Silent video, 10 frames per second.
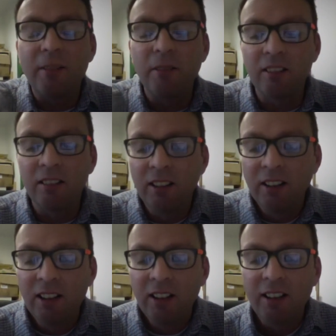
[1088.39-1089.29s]
Well,
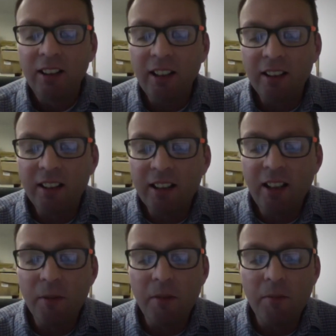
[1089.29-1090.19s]
uh, you
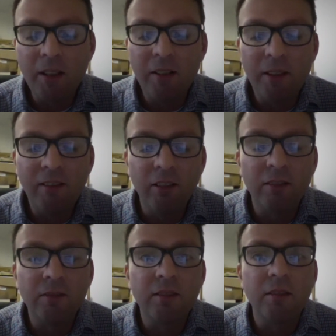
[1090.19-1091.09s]
know, we're, we're
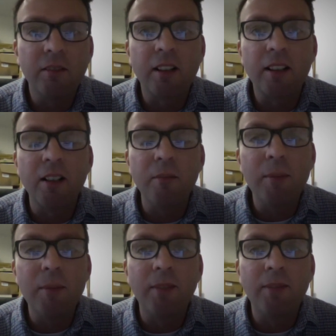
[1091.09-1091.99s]
all. Some
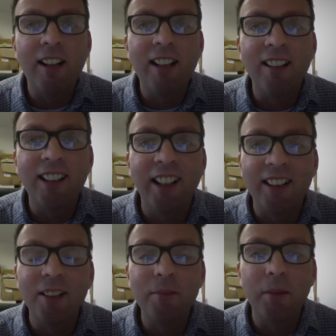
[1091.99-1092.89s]
people are very lucky, and
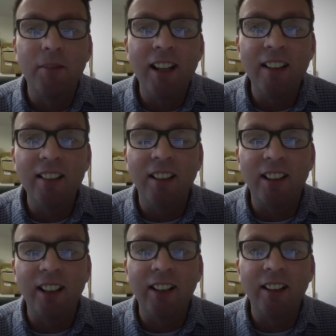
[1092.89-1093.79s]
some people are very
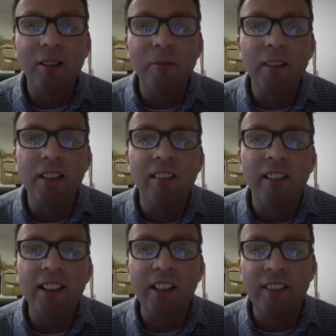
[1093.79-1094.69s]
unlucky. Um, sorry,
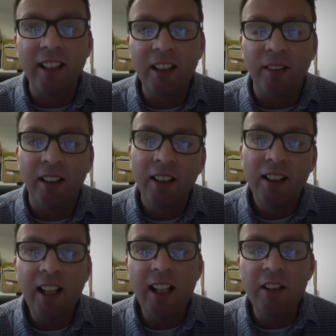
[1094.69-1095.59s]
that's just the end of it.
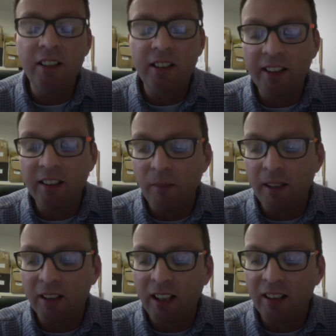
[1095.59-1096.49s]
Yeah, you can change your
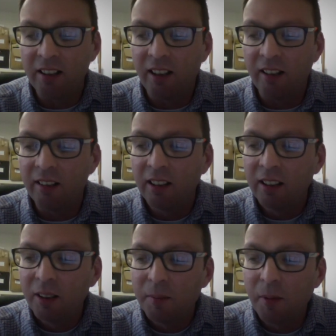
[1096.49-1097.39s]
mental attitudes,
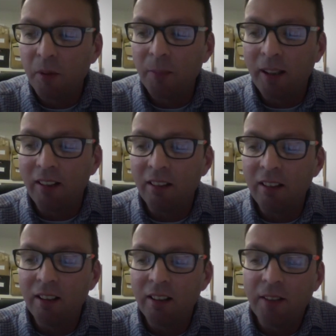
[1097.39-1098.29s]
but what about
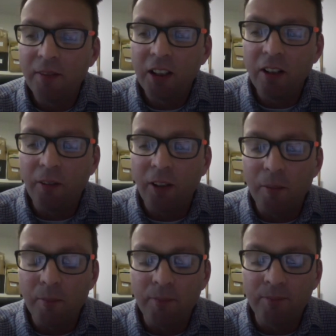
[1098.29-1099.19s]
if you've?
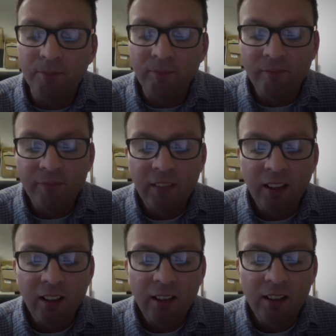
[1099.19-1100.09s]
Um,
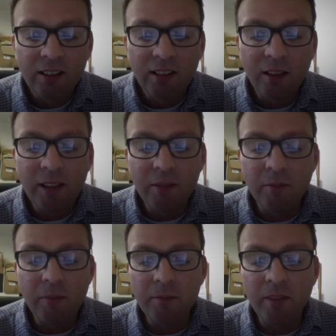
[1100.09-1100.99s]
I mean,
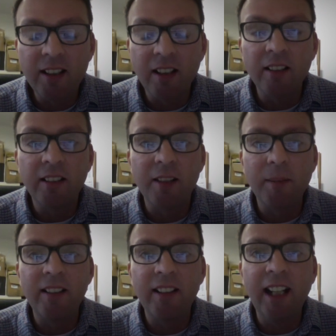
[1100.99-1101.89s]
my, my son just
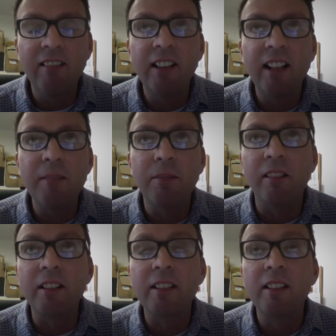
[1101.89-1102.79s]
spent a year in
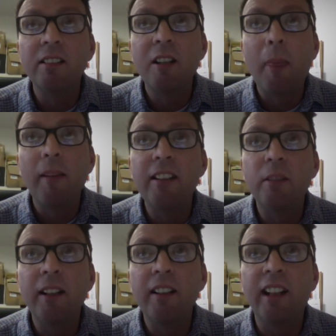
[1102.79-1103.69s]
Naples. He's
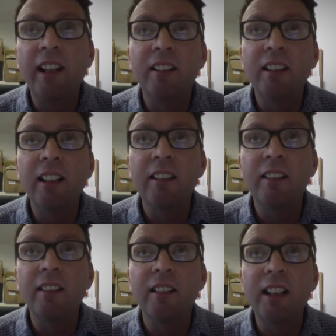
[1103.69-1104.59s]
twenty, and
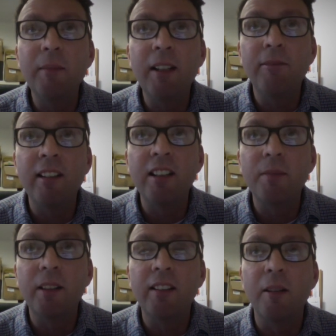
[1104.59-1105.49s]
he made friends
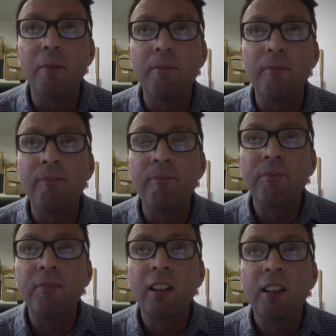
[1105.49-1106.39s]
with um,
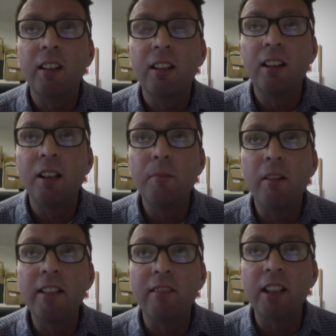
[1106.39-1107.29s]
uh,
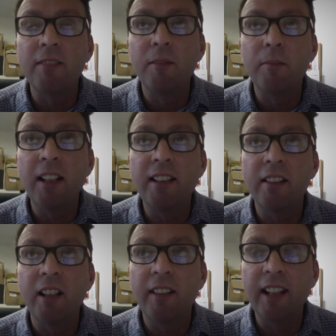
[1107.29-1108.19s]
migrants from places
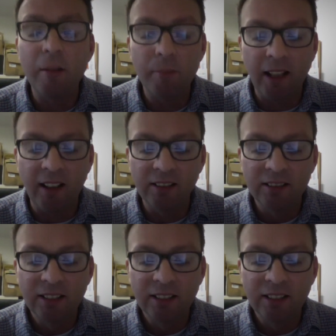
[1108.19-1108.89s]
like the Gambia.